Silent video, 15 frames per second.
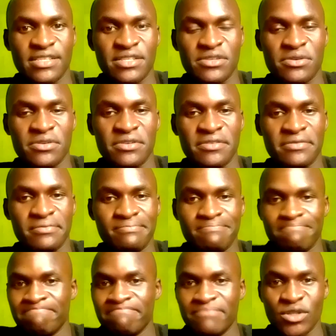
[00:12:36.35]
So
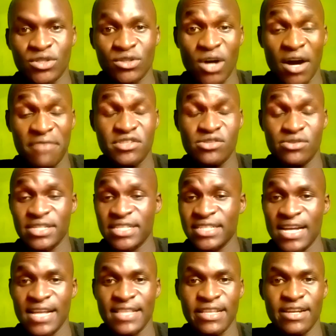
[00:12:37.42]
you have to
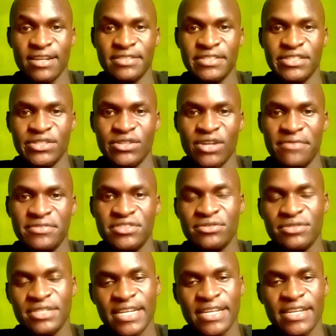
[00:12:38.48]
understand that you have
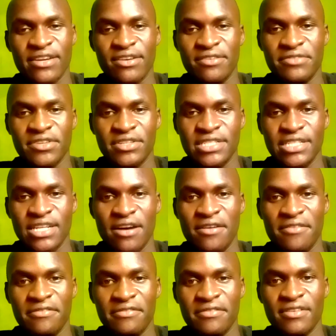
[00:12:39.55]
to take care of
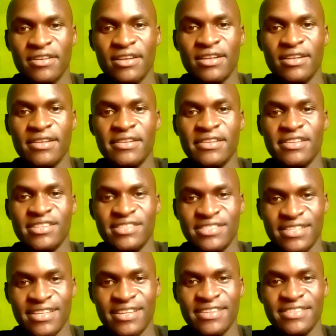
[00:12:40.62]
yourself,
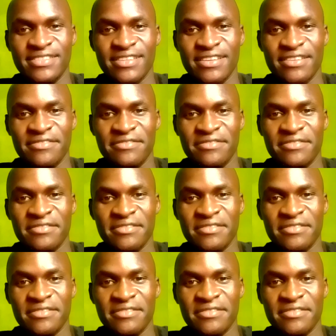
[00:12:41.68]
stay safe,